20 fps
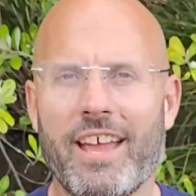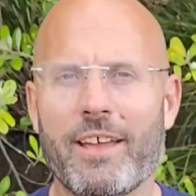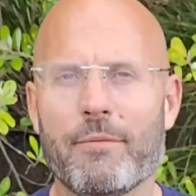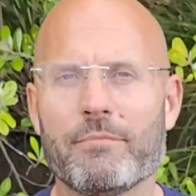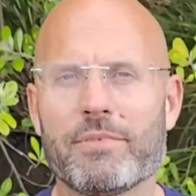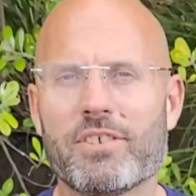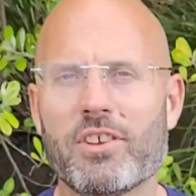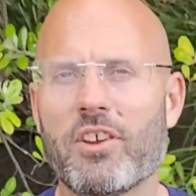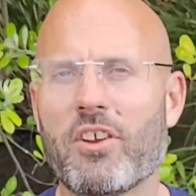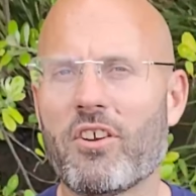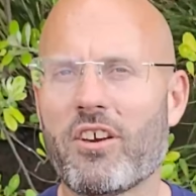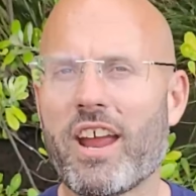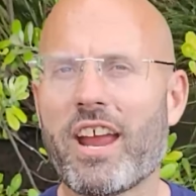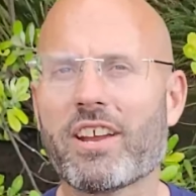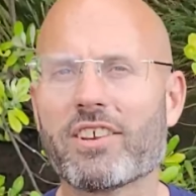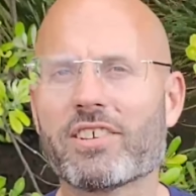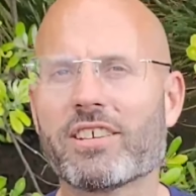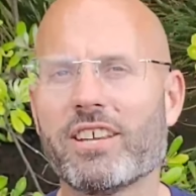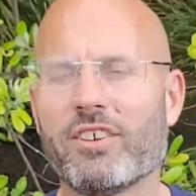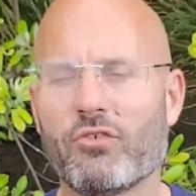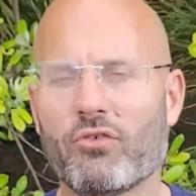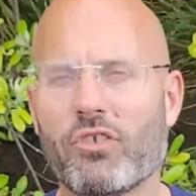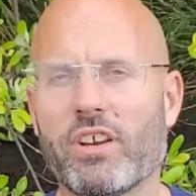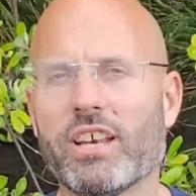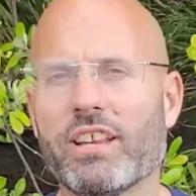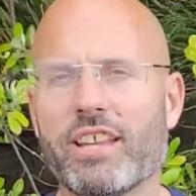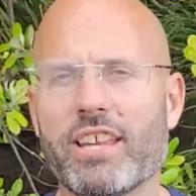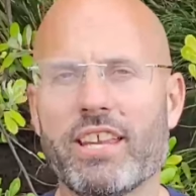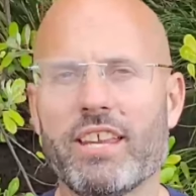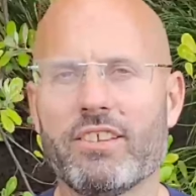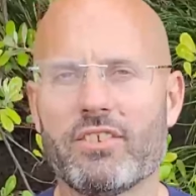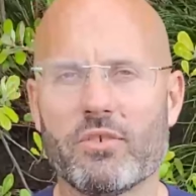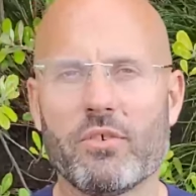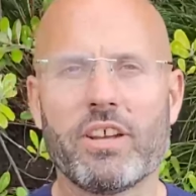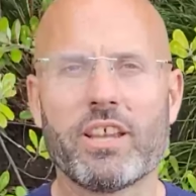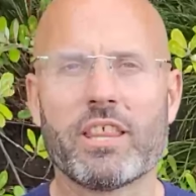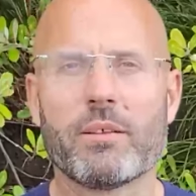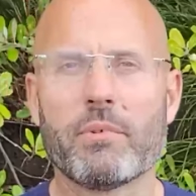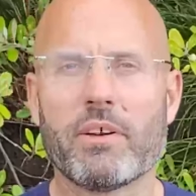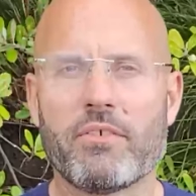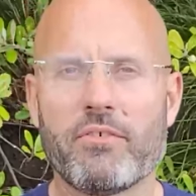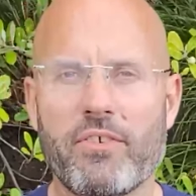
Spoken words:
So you're actually really doing them a